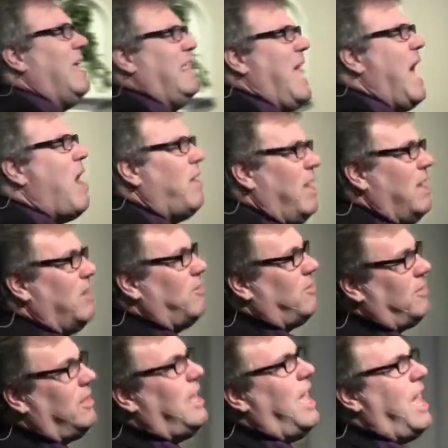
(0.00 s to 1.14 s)
Doubt
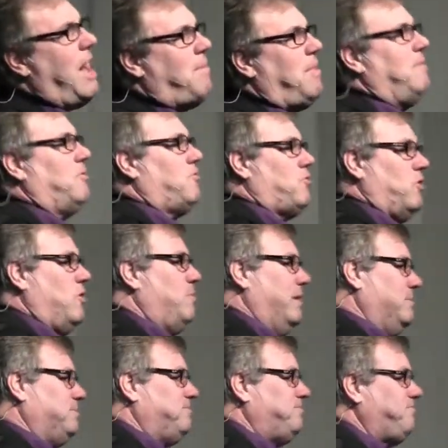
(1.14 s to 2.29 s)
is, yeah, I believe it's true,
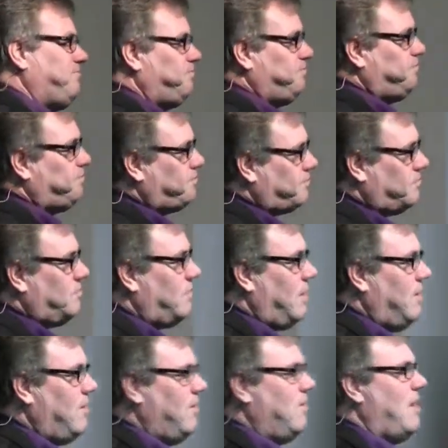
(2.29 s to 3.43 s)
but
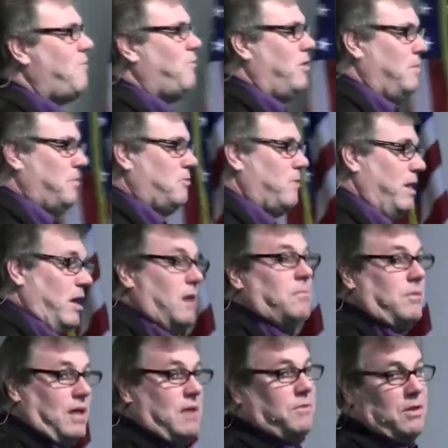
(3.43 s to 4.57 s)
you're not fully persuaded.
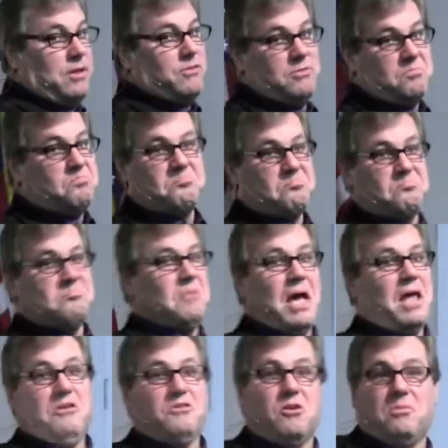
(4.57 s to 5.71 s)
Unbelief is,
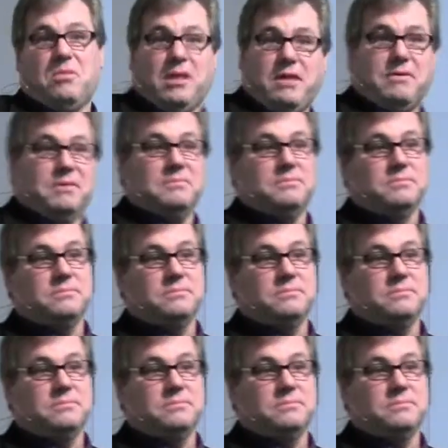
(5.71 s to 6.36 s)
I just don't believe it.